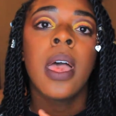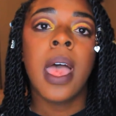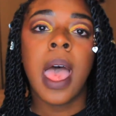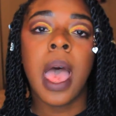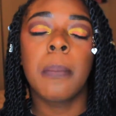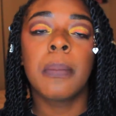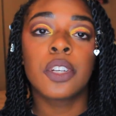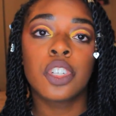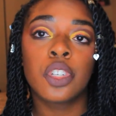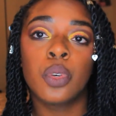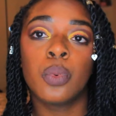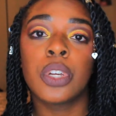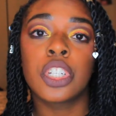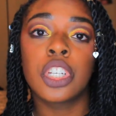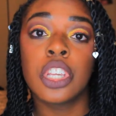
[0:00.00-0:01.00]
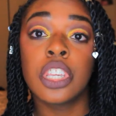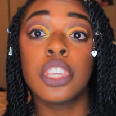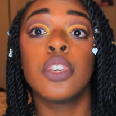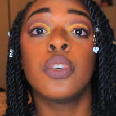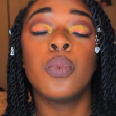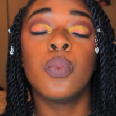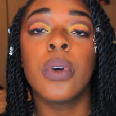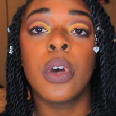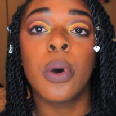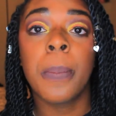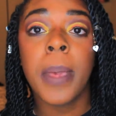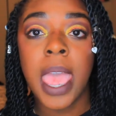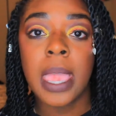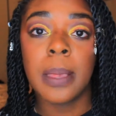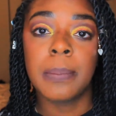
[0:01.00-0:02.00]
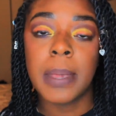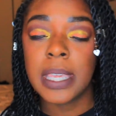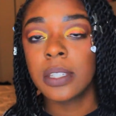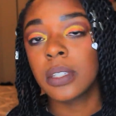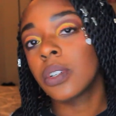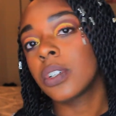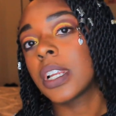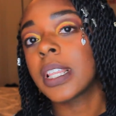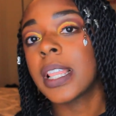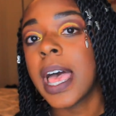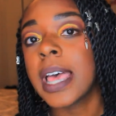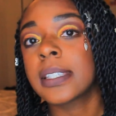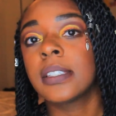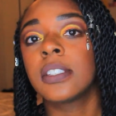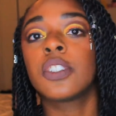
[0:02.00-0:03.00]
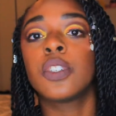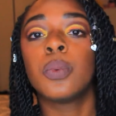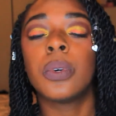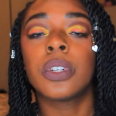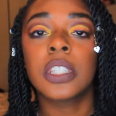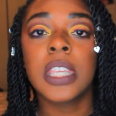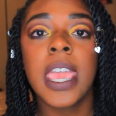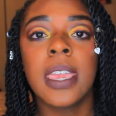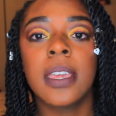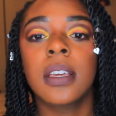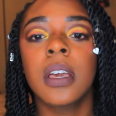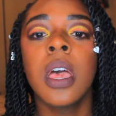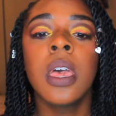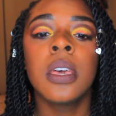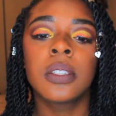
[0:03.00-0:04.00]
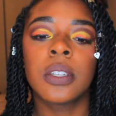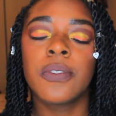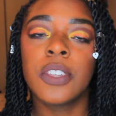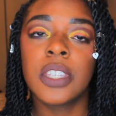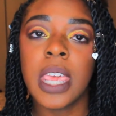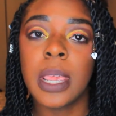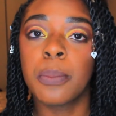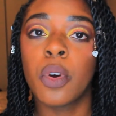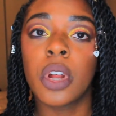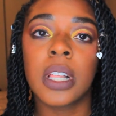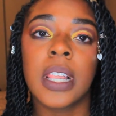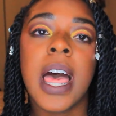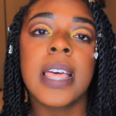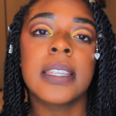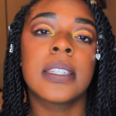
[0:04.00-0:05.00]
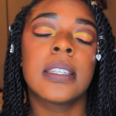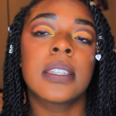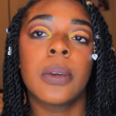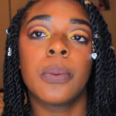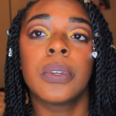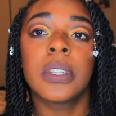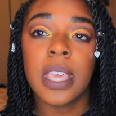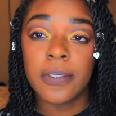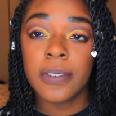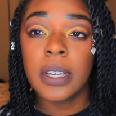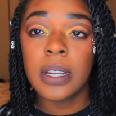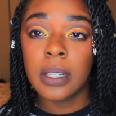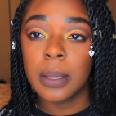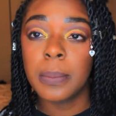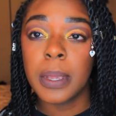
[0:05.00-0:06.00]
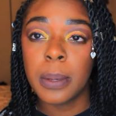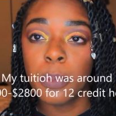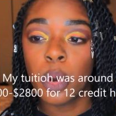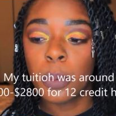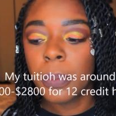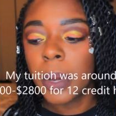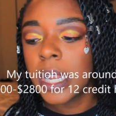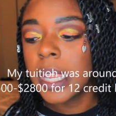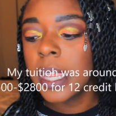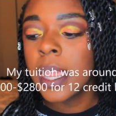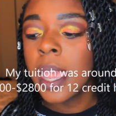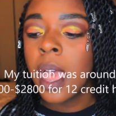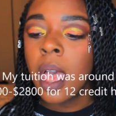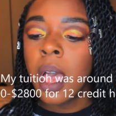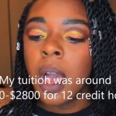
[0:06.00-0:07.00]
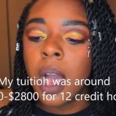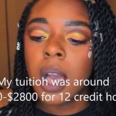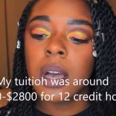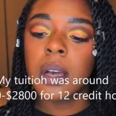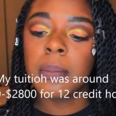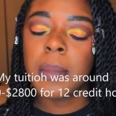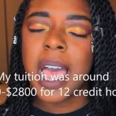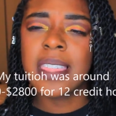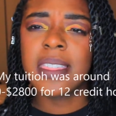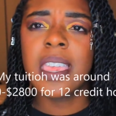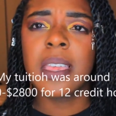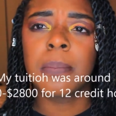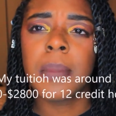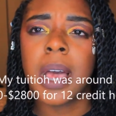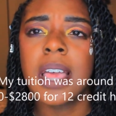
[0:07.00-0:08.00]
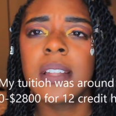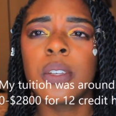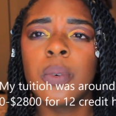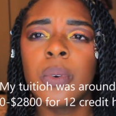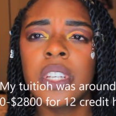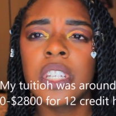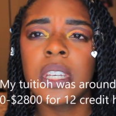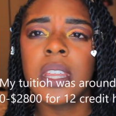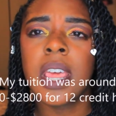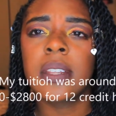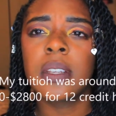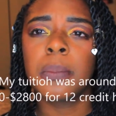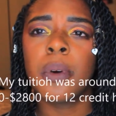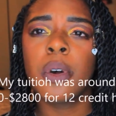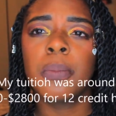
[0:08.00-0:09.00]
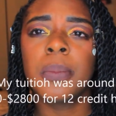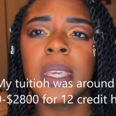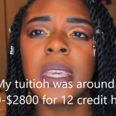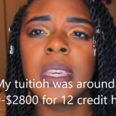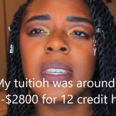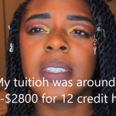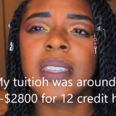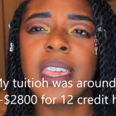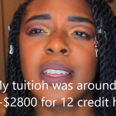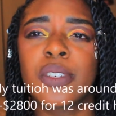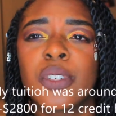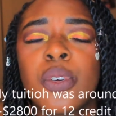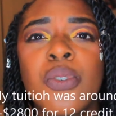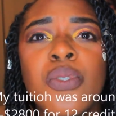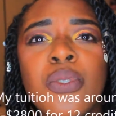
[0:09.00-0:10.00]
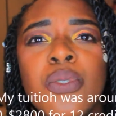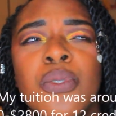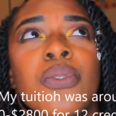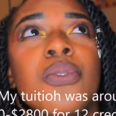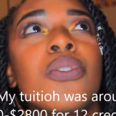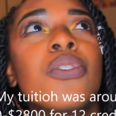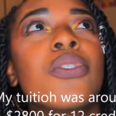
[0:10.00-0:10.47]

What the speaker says: how much tuition you will pay based on the classes you will take. So if you take more classes, it will definitely be more money. I think my tuition at the moment is like $2,000,